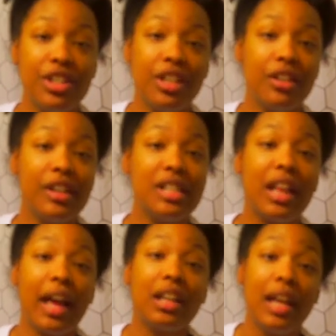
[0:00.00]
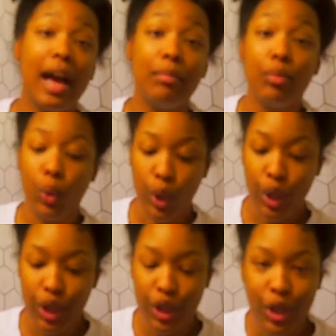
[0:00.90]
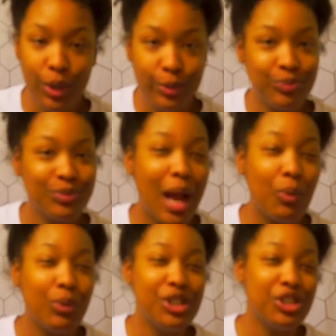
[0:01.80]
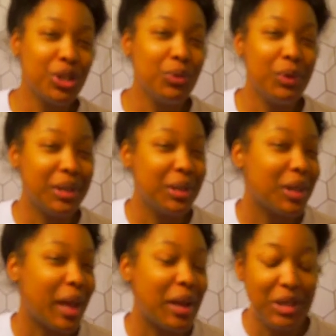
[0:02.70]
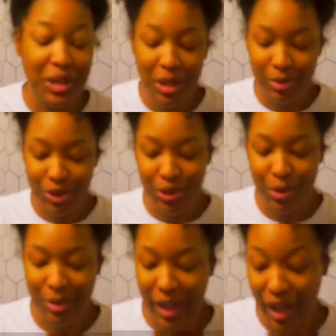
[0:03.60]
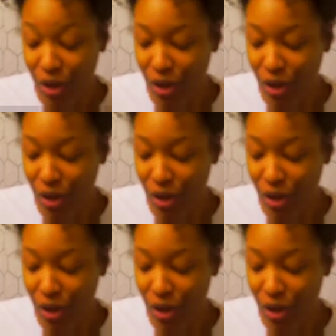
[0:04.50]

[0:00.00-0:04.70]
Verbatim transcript: in here is like a lot more, you know? I would show you what it looked like under here, but you're gonna be like,